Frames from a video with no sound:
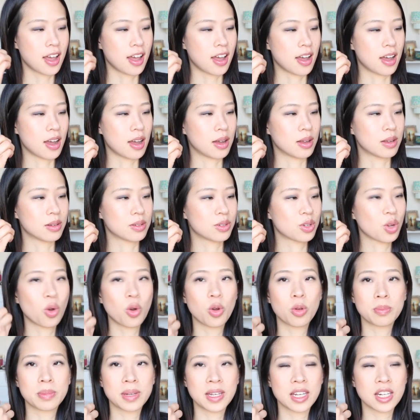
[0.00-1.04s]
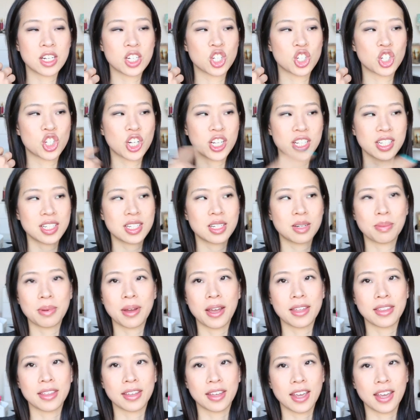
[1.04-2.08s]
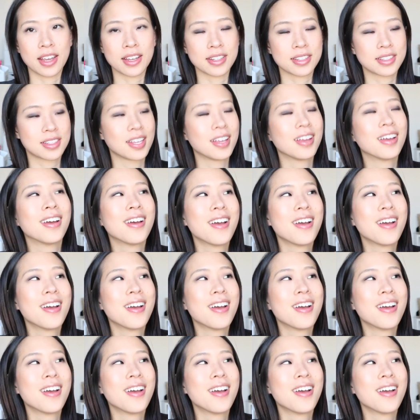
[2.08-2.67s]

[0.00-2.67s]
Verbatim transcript: uh, told me just to buy the case